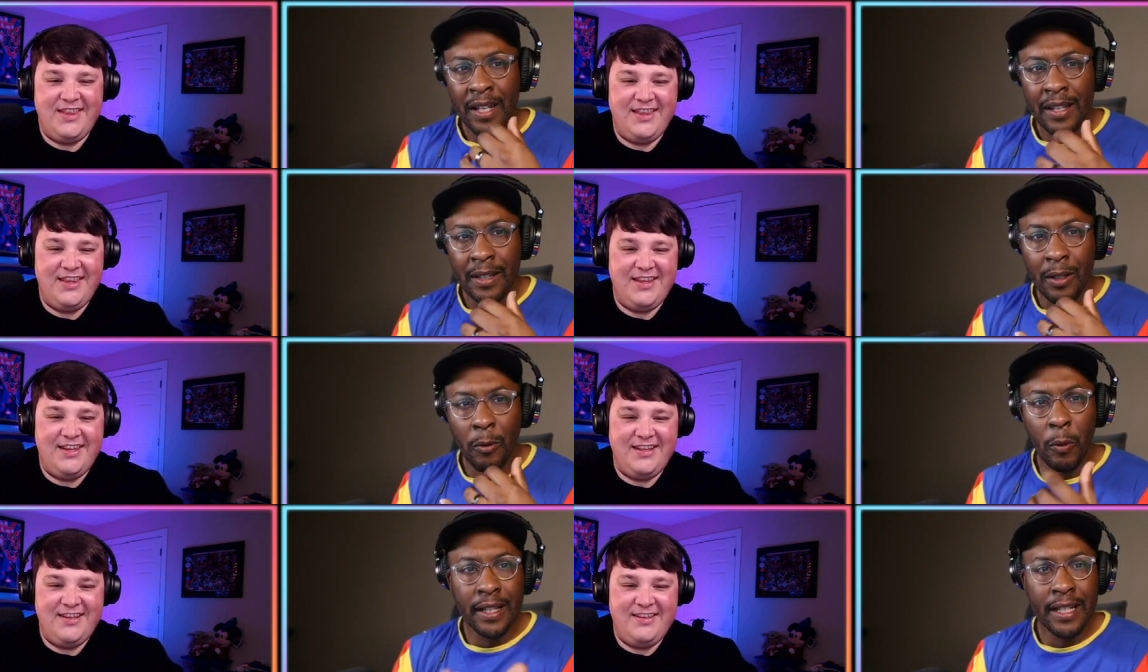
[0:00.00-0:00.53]
Speaker 1: the
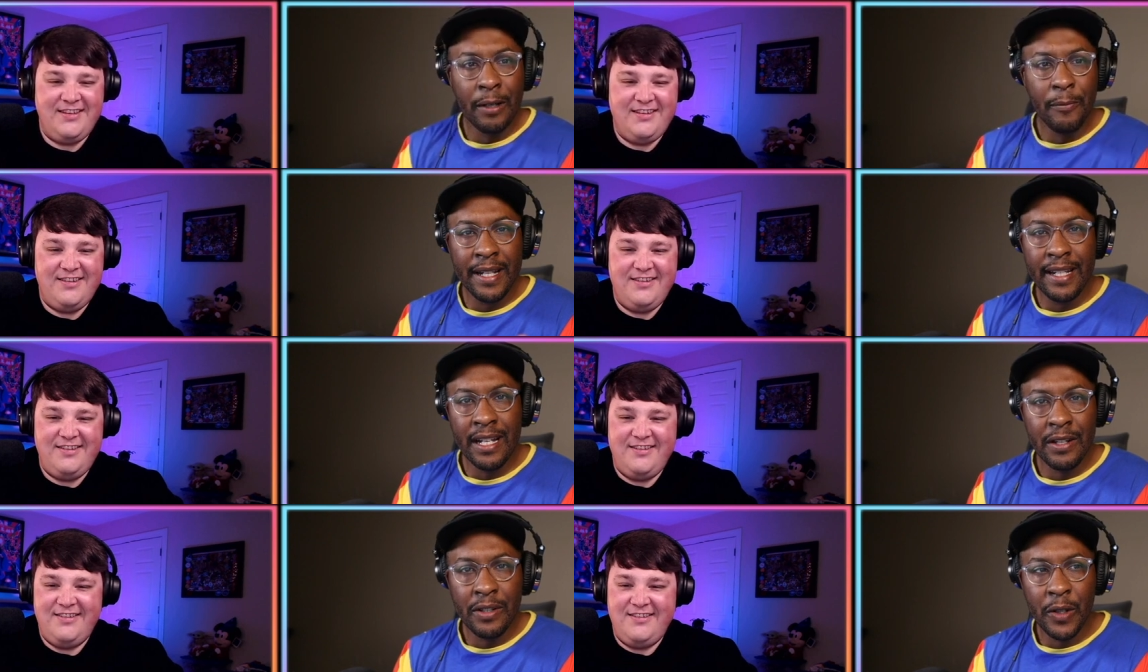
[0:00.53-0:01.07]
one thing we
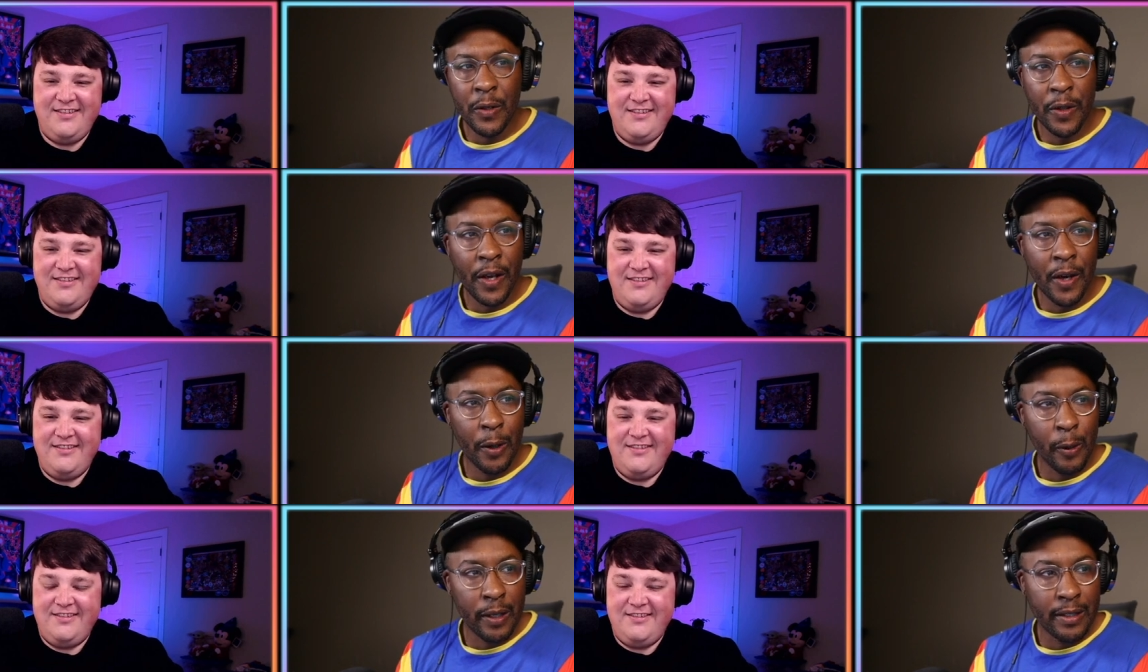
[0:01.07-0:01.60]
didn't do though
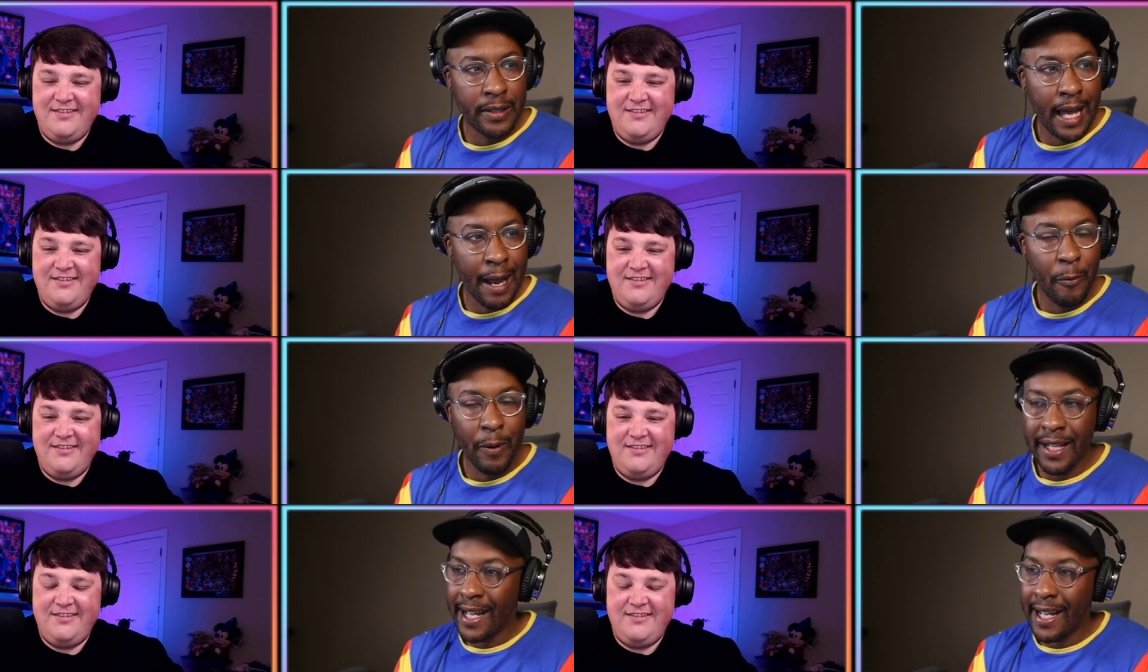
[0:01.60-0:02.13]
is I wanted
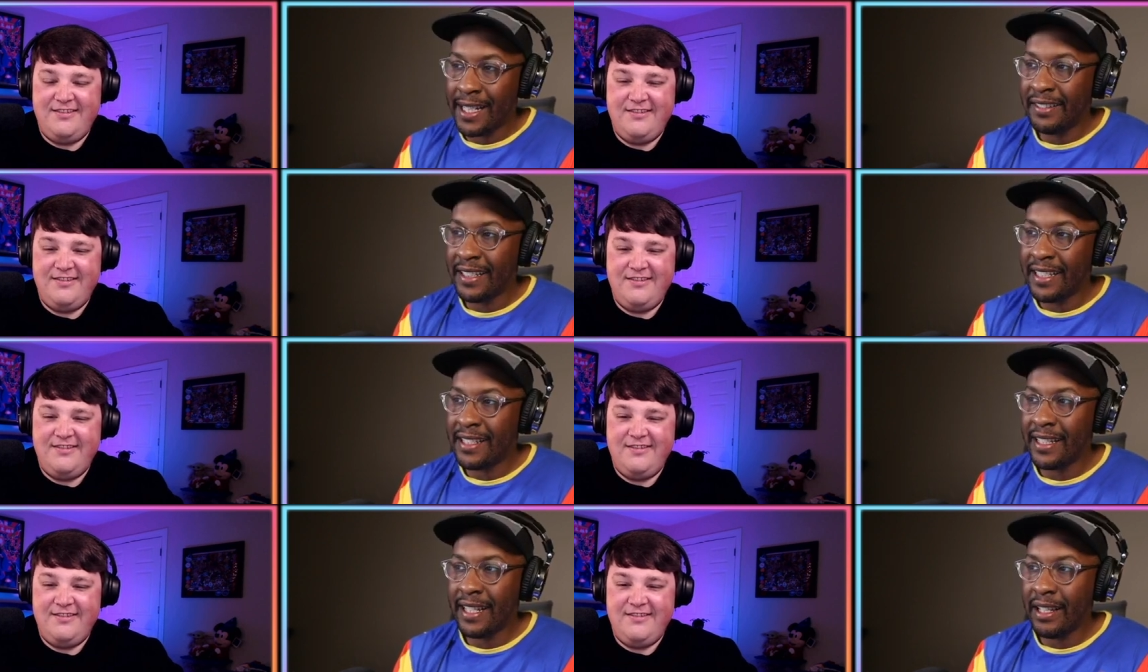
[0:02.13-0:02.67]
to actually
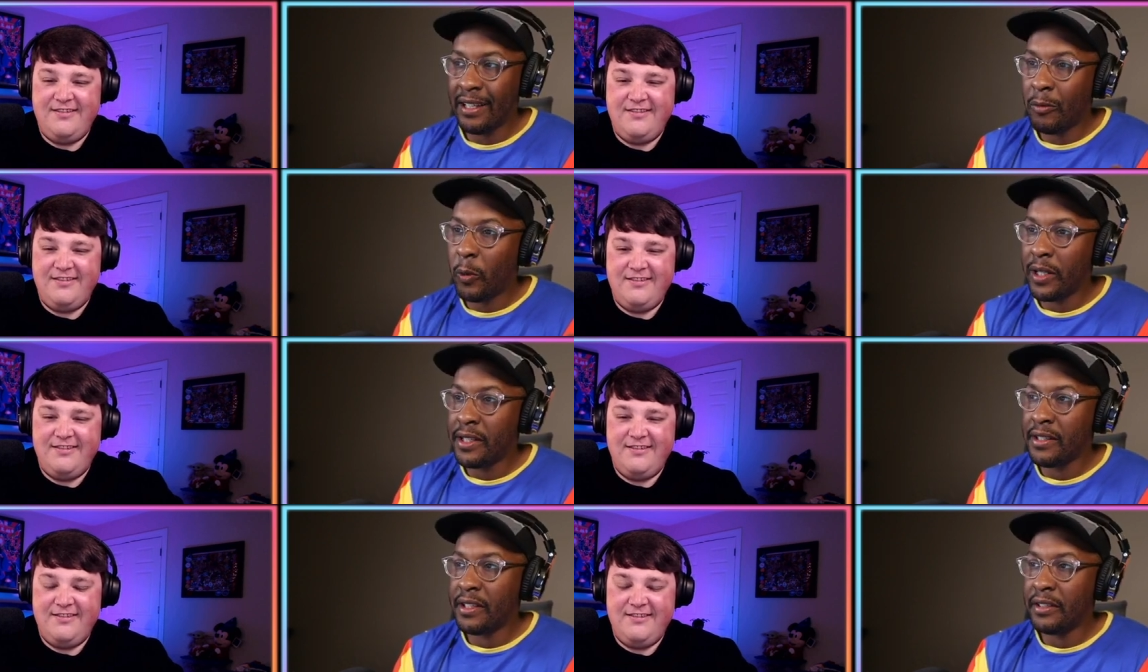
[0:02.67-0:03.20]
see what
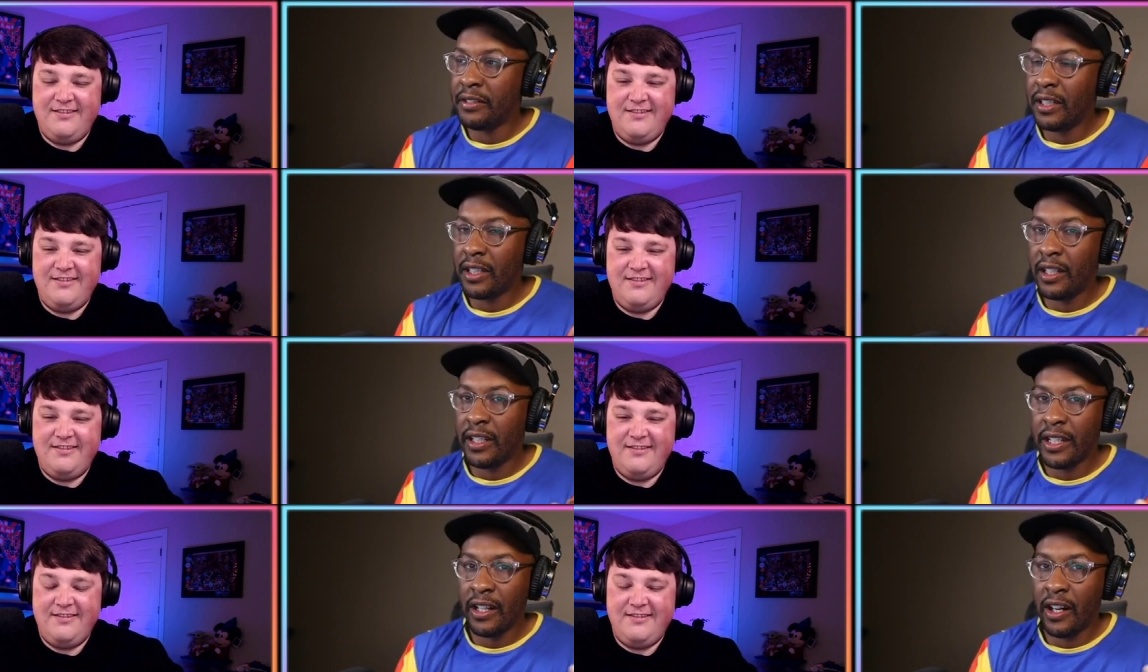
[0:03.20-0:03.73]
does it look
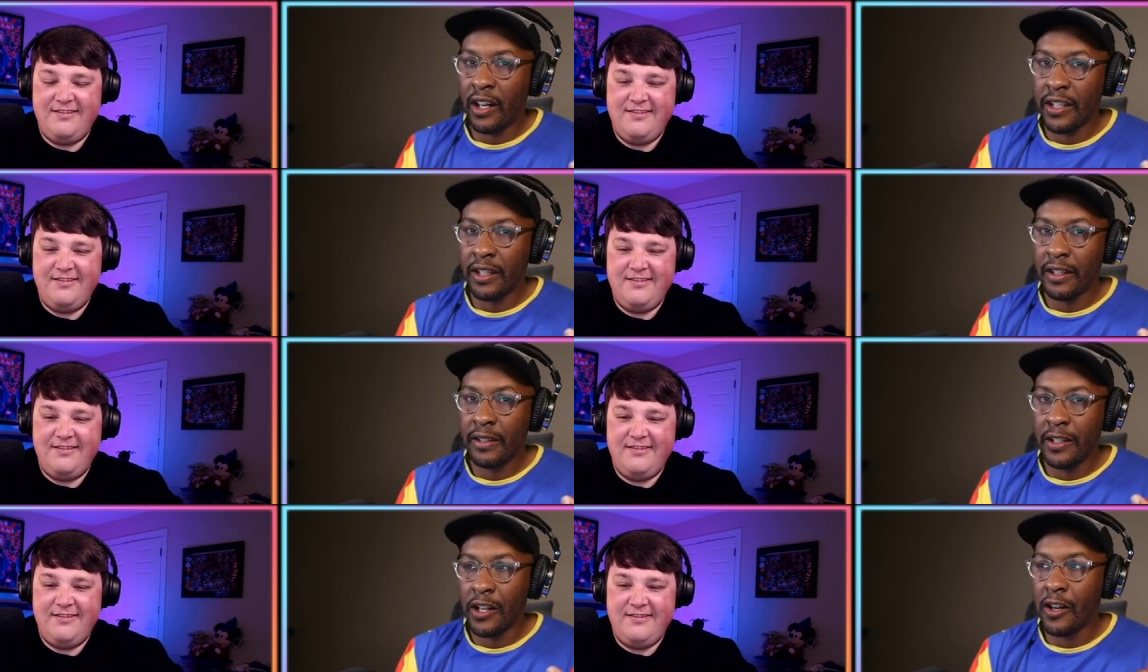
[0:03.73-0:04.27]
on on
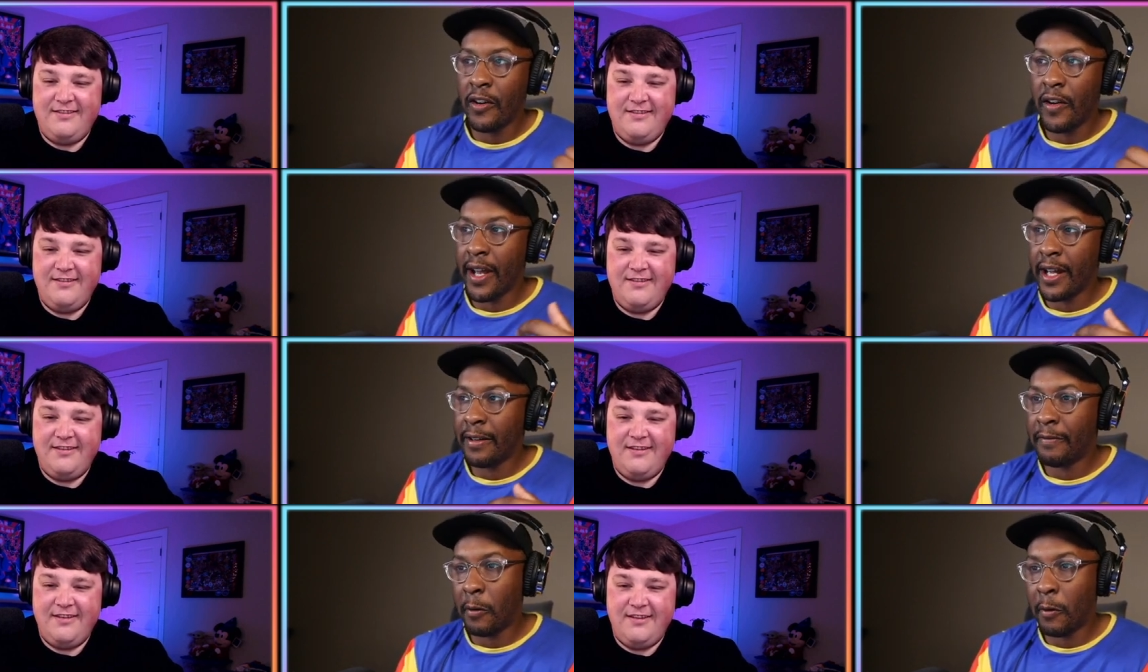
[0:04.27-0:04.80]
your end
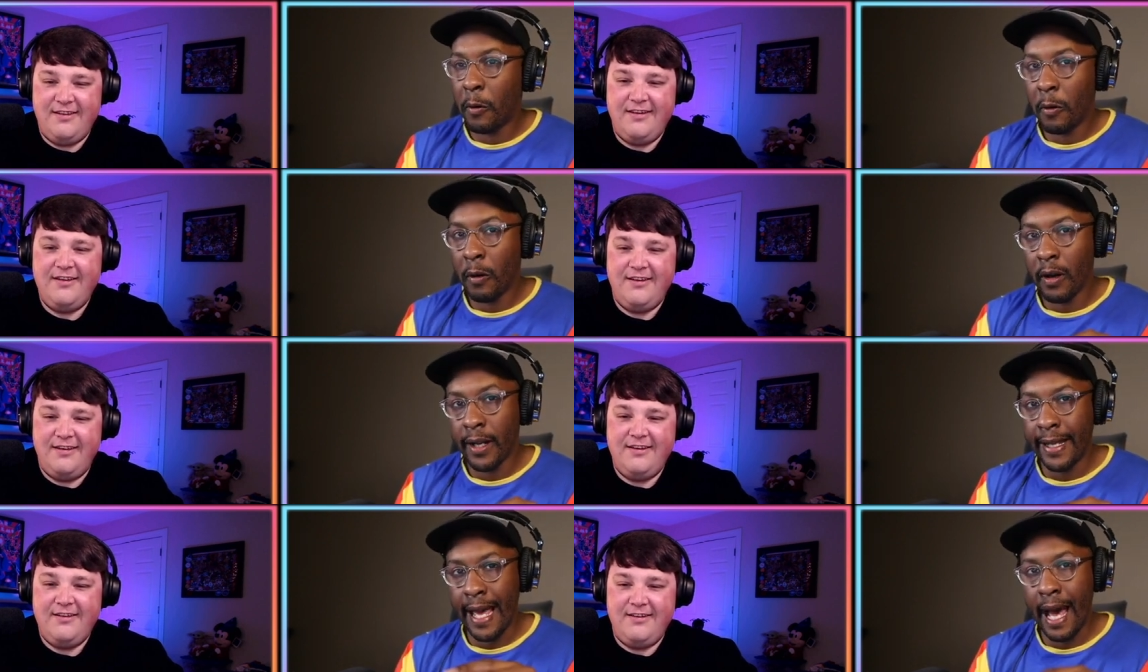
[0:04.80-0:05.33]
for
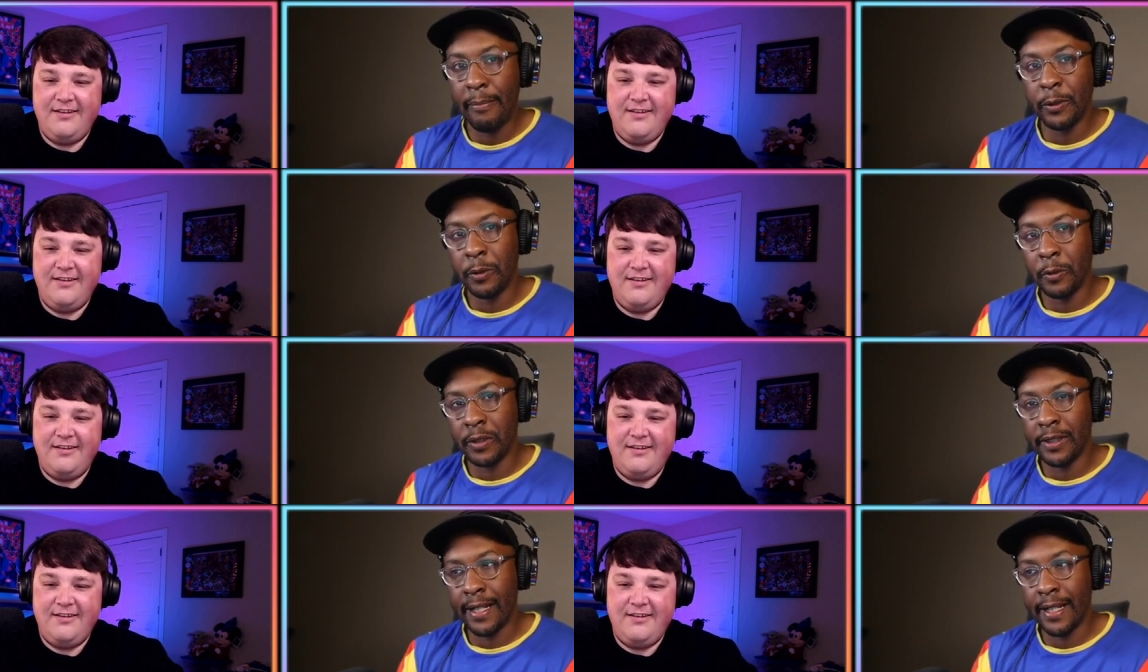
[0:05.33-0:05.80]
the Applitools